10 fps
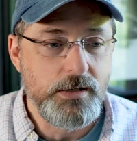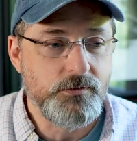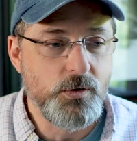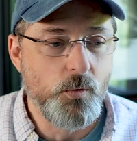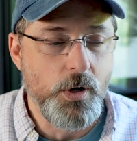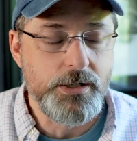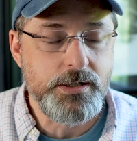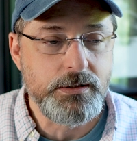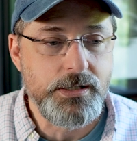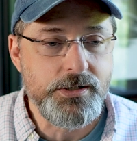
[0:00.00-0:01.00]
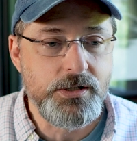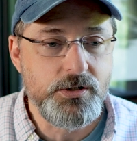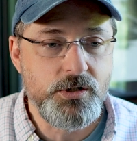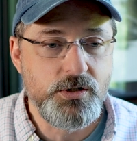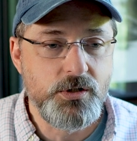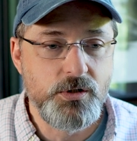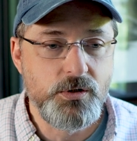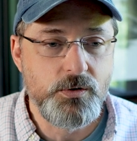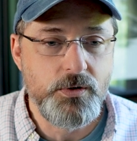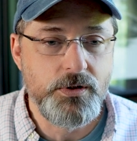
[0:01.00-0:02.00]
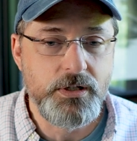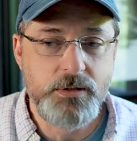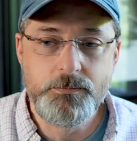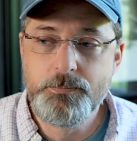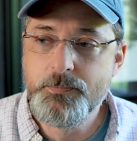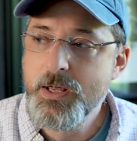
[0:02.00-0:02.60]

If you wanted to listen to the